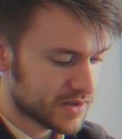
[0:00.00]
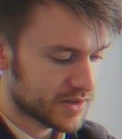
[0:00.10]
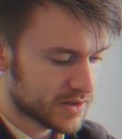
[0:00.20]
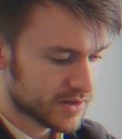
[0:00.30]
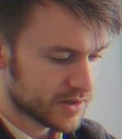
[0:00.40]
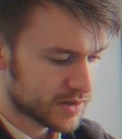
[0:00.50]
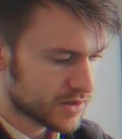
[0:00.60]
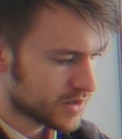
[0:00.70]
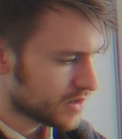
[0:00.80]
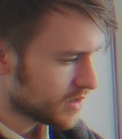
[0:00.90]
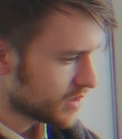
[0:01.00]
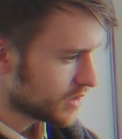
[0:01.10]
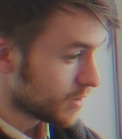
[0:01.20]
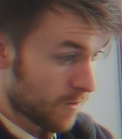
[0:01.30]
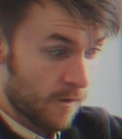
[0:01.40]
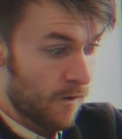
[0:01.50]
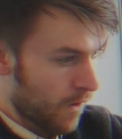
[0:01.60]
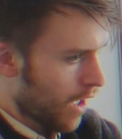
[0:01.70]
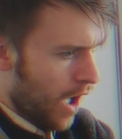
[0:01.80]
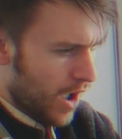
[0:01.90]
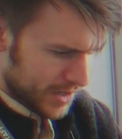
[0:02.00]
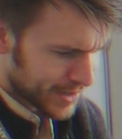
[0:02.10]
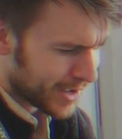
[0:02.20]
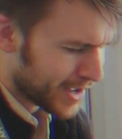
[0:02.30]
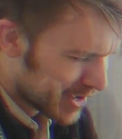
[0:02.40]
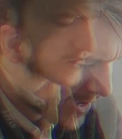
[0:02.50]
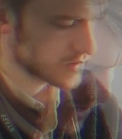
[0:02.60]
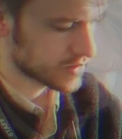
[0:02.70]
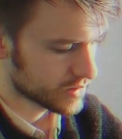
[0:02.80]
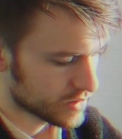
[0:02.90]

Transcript: example of a greeting and a sign-off from Wesley.